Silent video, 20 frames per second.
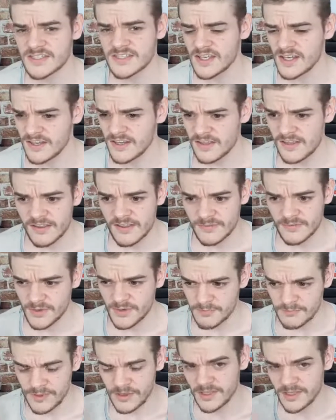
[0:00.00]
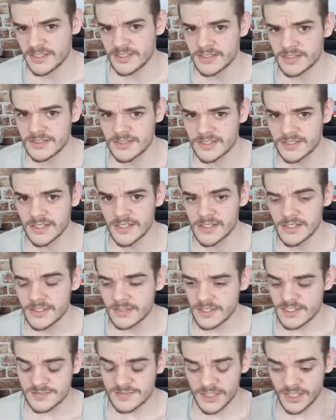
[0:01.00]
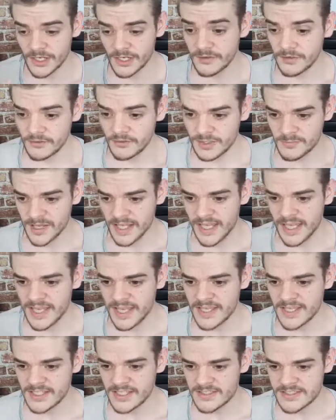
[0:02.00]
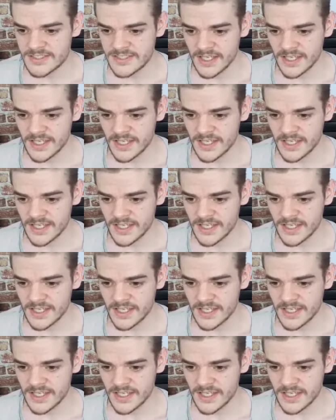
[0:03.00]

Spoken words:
that my mind has been going on in my head,